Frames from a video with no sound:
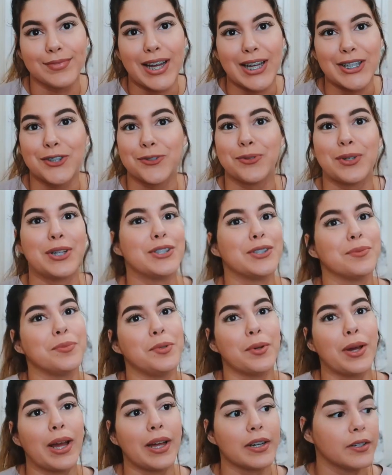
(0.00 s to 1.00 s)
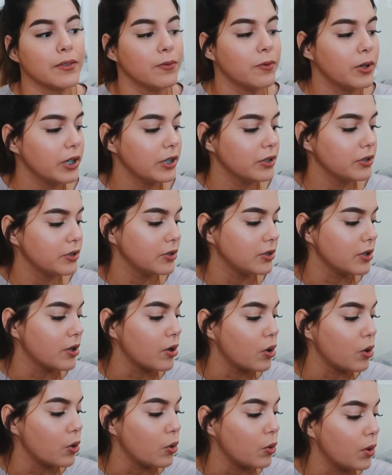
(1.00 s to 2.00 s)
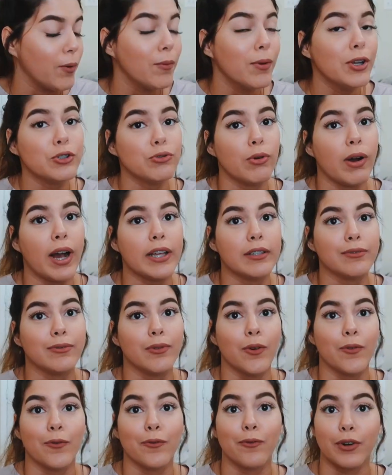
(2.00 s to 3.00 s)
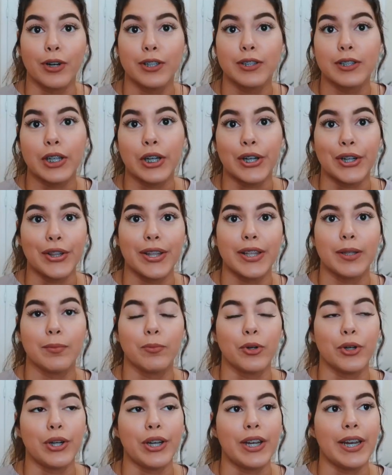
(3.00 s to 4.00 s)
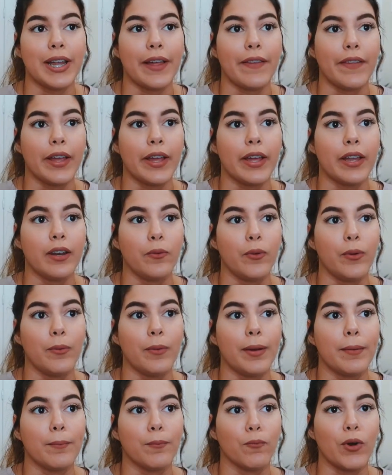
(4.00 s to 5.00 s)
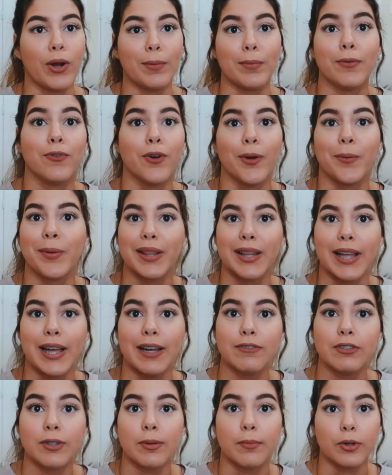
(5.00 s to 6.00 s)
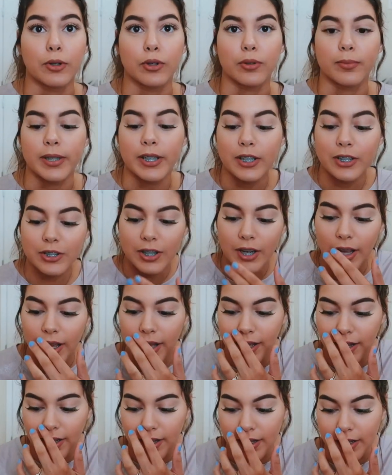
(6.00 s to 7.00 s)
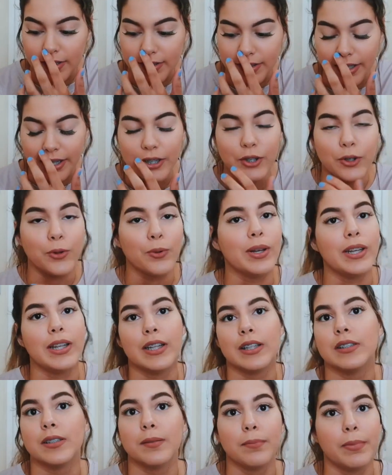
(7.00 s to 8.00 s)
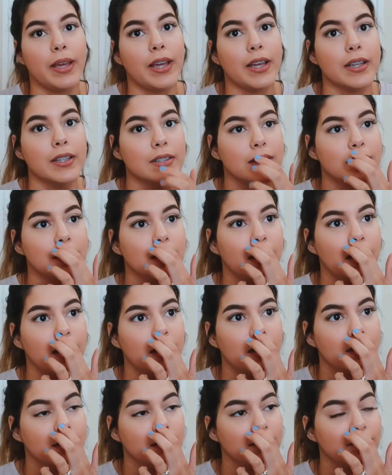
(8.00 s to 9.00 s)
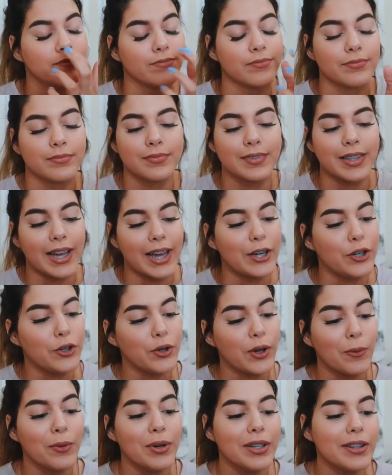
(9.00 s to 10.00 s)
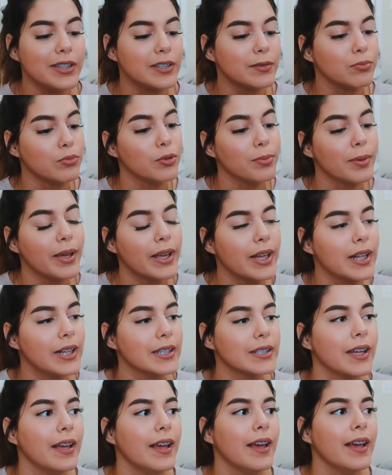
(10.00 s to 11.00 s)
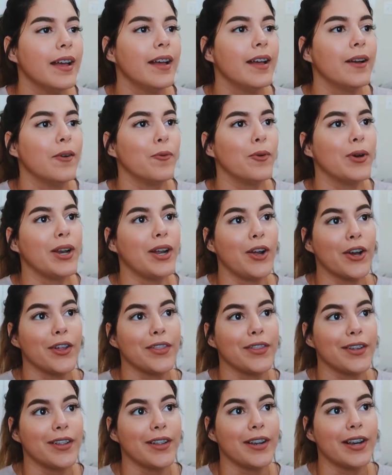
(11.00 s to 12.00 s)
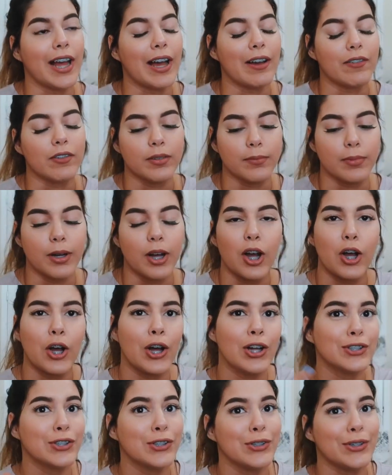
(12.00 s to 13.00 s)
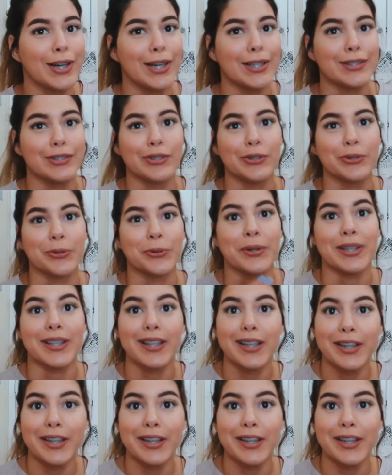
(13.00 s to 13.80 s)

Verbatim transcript: I just wanted some new activewear so we went twice we went first early in the morning and then we went right before we left Myrtle Beach because I knew I needed some pants like I, knew, I wanted these blue pants when I got there they didn't have it but I'll tell you guys the story